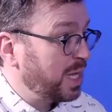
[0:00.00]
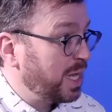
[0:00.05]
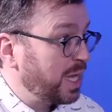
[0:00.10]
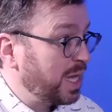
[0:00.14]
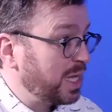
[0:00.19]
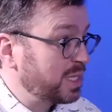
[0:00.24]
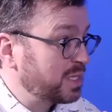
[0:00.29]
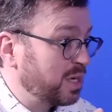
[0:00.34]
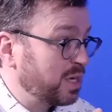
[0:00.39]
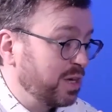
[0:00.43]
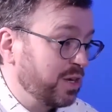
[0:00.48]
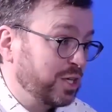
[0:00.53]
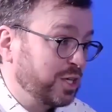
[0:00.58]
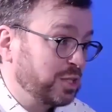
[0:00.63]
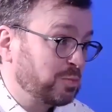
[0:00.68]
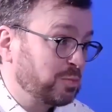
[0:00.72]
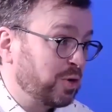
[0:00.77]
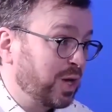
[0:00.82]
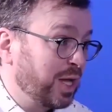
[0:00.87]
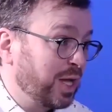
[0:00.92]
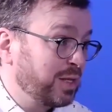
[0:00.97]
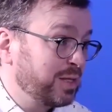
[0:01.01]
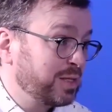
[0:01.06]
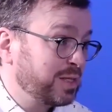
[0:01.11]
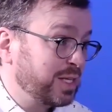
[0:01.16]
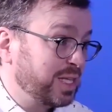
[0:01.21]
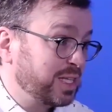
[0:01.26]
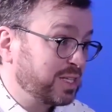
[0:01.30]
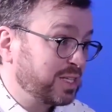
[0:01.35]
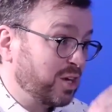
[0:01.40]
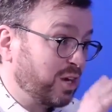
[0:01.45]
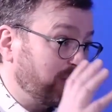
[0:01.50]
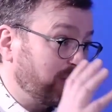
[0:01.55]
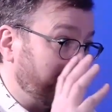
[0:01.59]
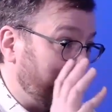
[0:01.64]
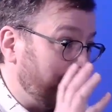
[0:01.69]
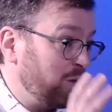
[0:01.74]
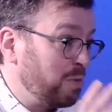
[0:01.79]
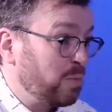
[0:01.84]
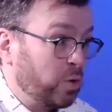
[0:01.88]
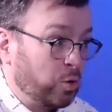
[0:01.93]
It's got a nice brand, it's got a
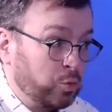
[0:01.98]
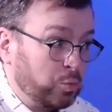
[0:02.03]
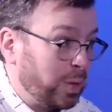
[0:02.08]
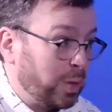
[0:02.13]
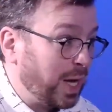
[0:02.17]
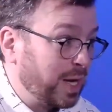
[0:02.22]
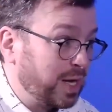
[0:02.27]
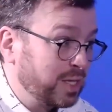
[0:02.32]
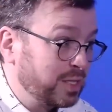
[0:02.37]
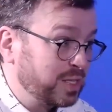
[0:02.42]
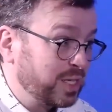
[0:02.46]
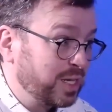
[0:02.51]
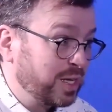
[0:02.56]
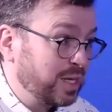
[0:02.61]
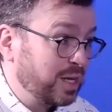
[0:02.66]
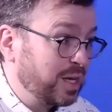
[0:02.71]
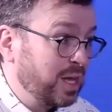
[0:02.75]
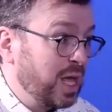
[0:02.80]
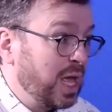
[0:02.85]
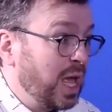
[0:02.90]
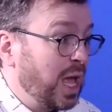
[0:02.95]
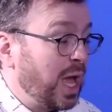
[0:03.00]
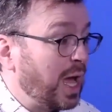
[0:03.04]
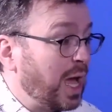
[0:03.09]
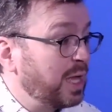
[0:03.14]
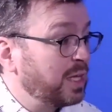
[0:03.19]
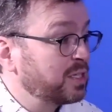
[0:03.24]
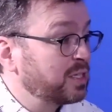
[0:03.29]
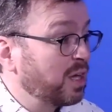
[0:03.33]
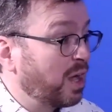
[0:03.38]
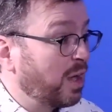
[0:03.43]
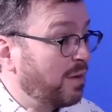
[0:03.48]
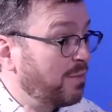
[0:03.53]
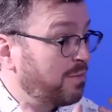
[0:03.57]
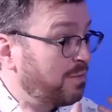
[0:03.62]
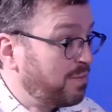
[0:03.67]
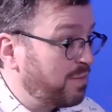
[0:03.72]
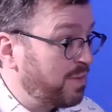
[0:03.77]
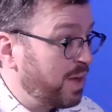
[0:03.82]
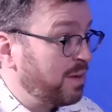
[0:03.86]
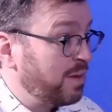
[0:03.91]
very bold packaging, and it's got a
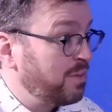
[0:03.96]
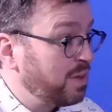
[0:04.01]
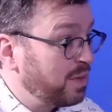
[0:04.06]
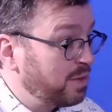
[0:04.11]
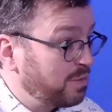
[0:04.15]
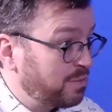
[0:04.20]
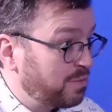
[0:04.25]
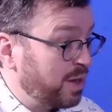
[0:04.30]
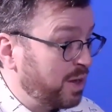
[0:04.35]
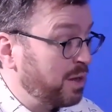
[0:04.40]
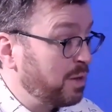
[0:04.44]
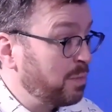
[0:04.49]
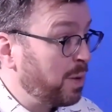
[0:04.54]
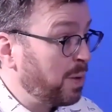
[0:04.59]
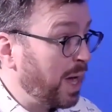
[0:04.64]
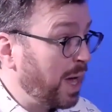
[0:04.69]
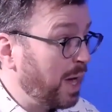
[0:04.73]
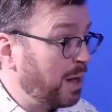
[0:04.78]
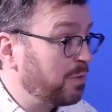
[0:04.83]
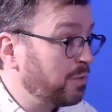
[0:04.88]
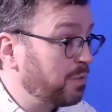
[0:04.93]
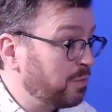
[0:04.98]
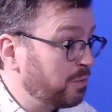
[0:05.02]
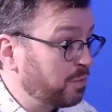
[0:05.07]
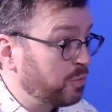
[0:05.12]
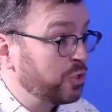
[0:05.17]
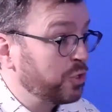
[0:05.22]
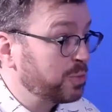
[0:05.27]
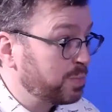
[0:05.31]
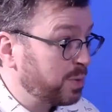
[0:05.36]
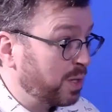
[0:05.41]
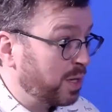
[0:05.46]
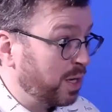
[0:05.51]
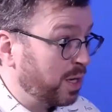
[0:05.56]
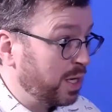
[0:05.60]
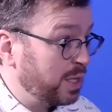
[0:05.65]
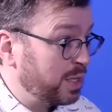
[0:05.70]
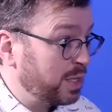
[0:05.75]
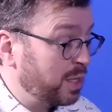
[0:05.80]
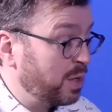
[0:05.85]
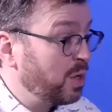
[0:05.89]
very, very powerful voice
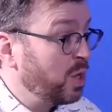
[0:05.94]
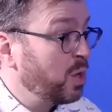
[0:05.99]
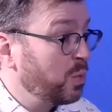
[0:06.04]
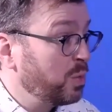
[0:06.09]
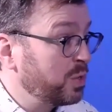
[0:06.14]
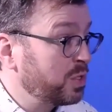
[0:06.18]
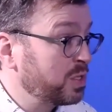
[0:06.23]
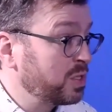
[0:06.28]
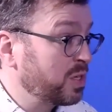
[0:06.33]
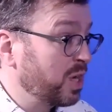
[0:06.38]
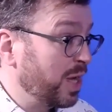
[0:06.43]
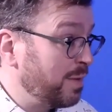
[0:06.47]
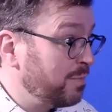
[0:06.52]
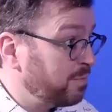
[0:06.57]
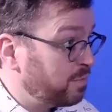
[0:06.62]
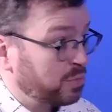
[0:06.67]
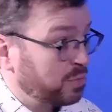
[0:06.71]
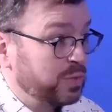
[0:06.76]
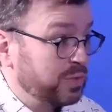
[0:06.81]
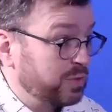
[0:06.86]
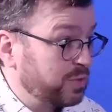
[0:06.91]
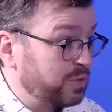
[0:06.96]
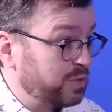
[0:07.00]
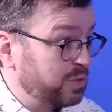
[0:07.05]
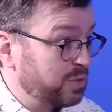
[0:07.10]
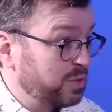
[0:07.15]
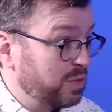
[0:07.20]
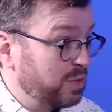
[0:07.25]
behind it, which has got influence.